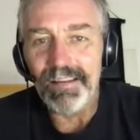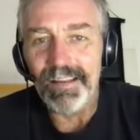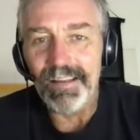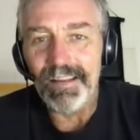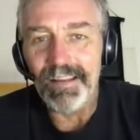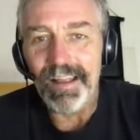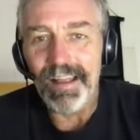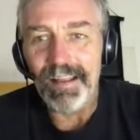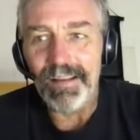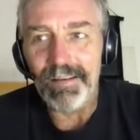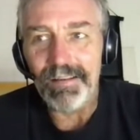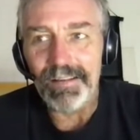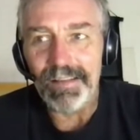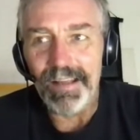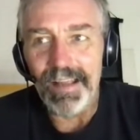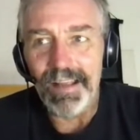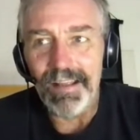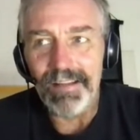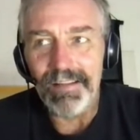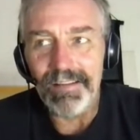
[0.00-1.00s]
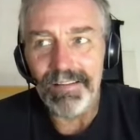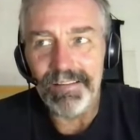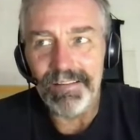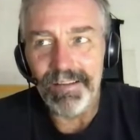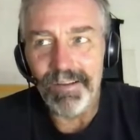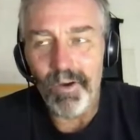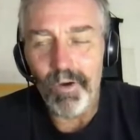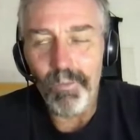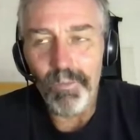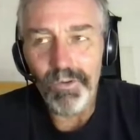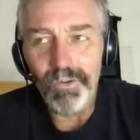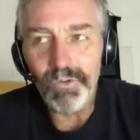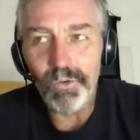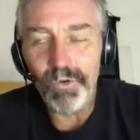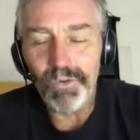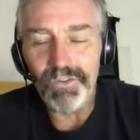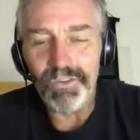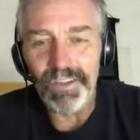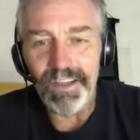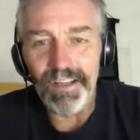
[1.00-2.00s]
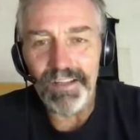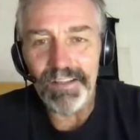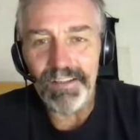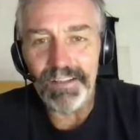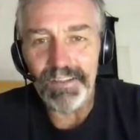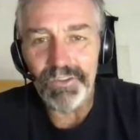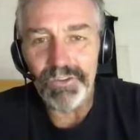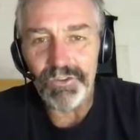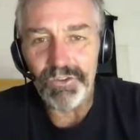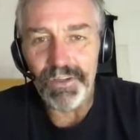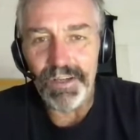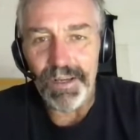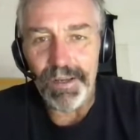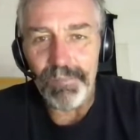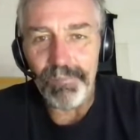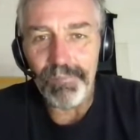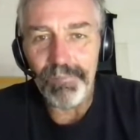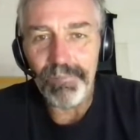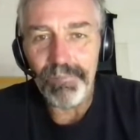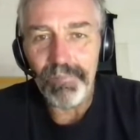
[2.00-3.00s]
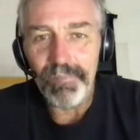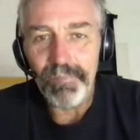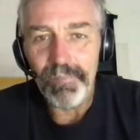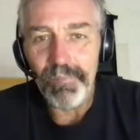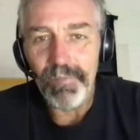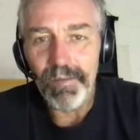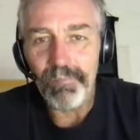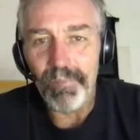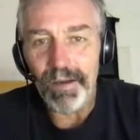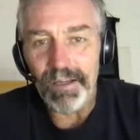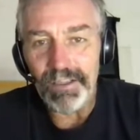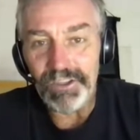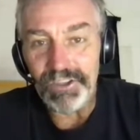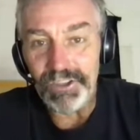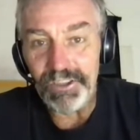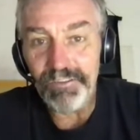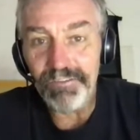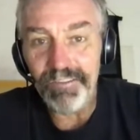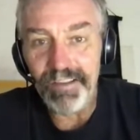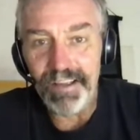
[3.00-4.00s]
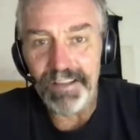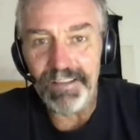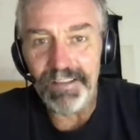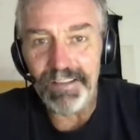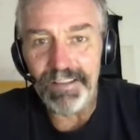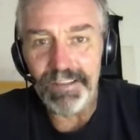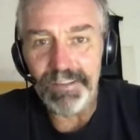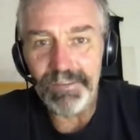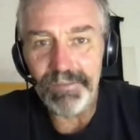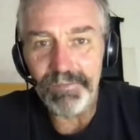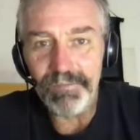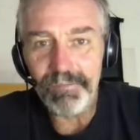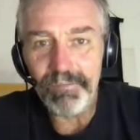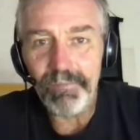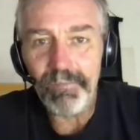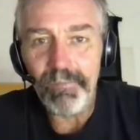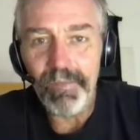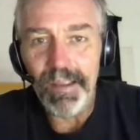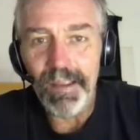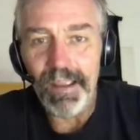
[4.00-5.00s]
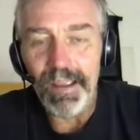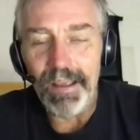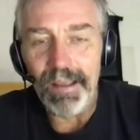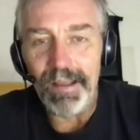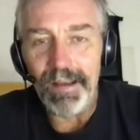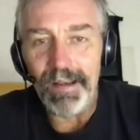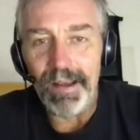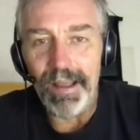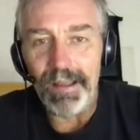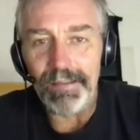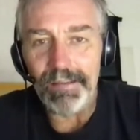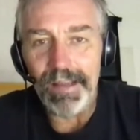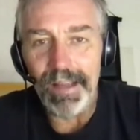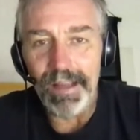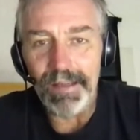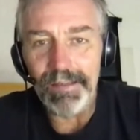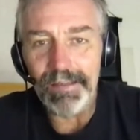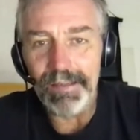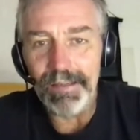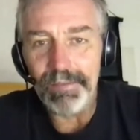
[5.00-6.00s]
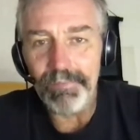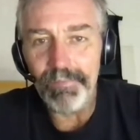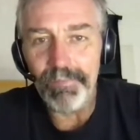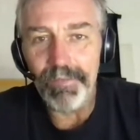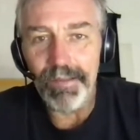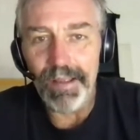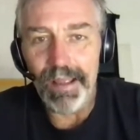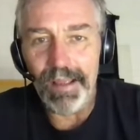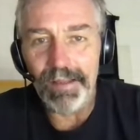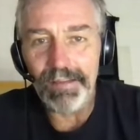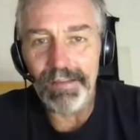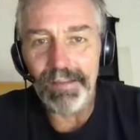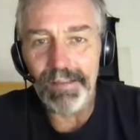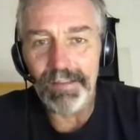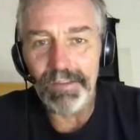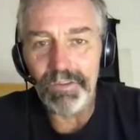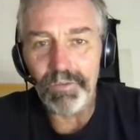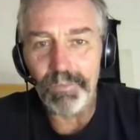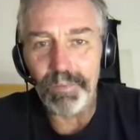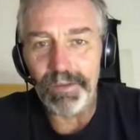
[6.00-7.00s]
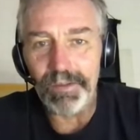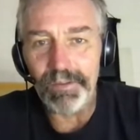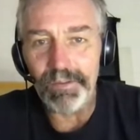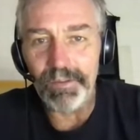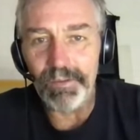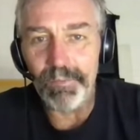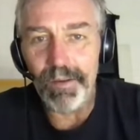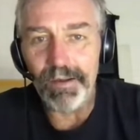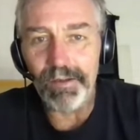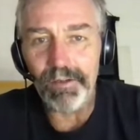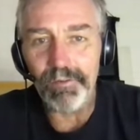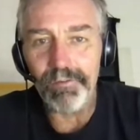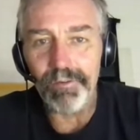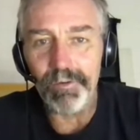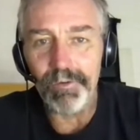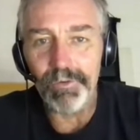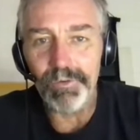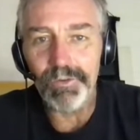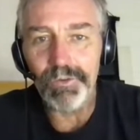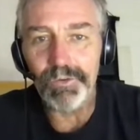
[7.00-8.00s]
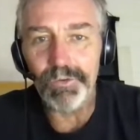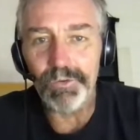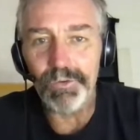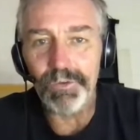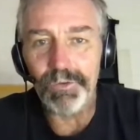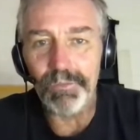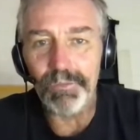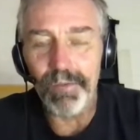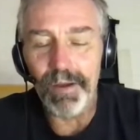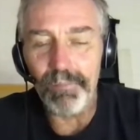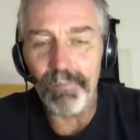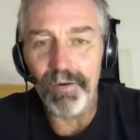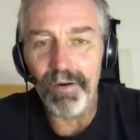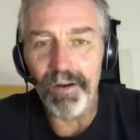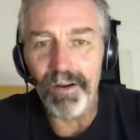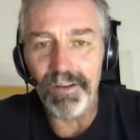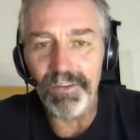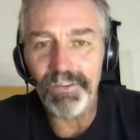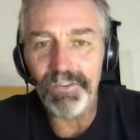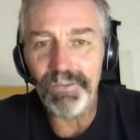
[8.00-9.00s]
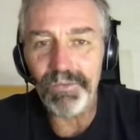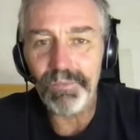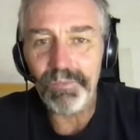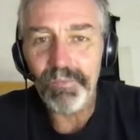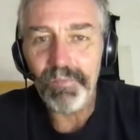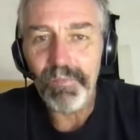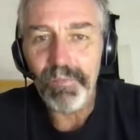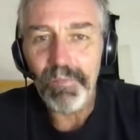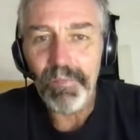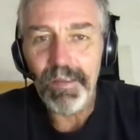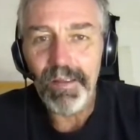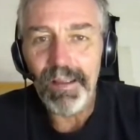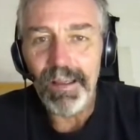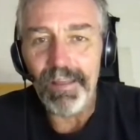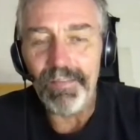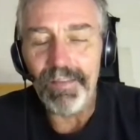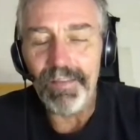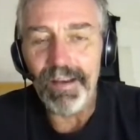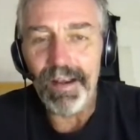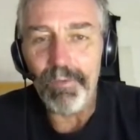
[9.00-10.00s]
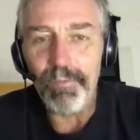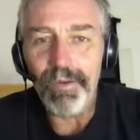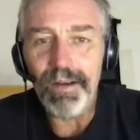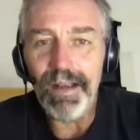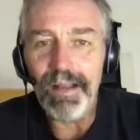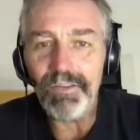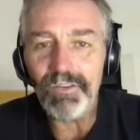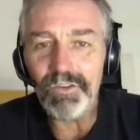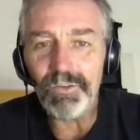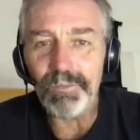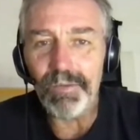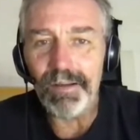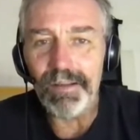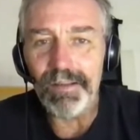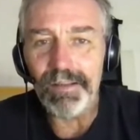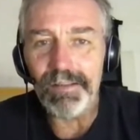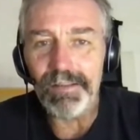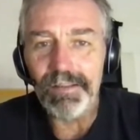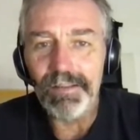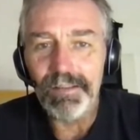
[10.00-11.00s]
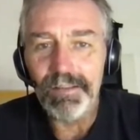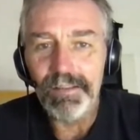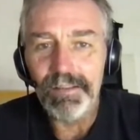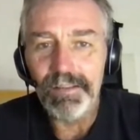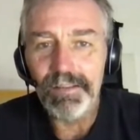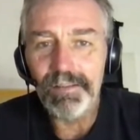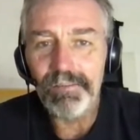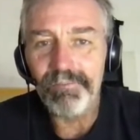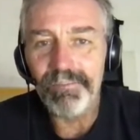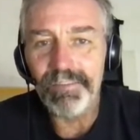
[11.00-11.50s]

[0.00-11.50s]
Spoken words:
at the almost towards the end of the dream, my shift ended, and I handed in the speaker and microphone to my boss, and then I went out to my